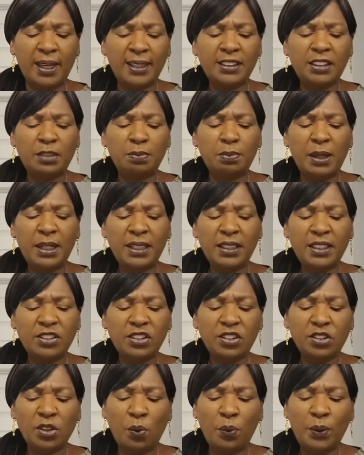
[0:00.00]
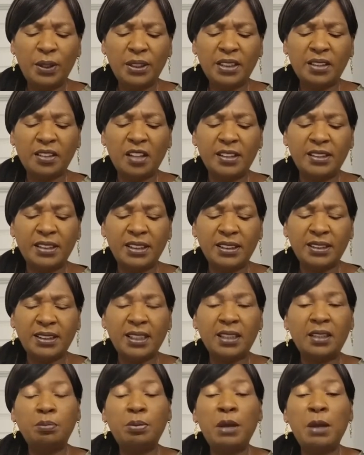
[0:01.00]
Explain it so we can
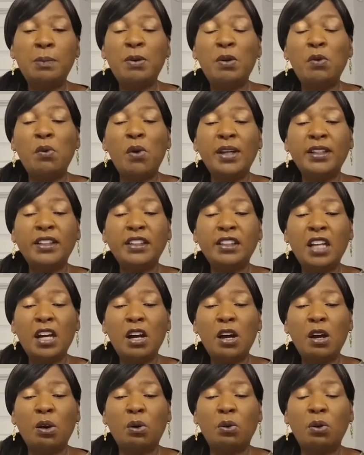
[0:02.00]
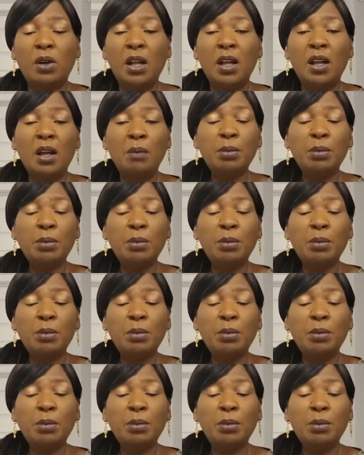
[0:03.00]
understand it. People want to know.